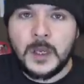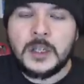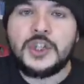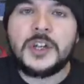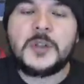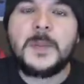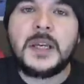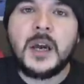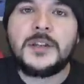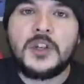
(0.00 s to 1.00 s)
Just
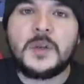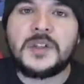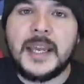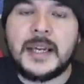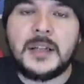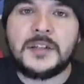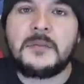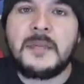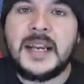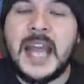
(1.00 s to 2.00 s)
because you say it doesn't
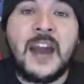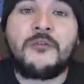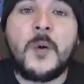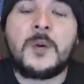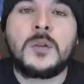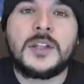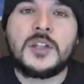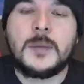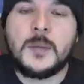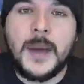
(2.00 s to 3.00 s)
mean everyone will
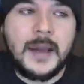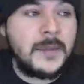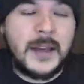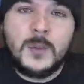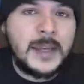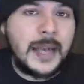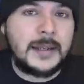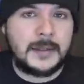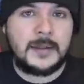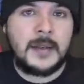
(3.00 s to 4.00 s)
assume it's bad, and they don't get
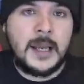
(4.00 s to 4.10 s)
it.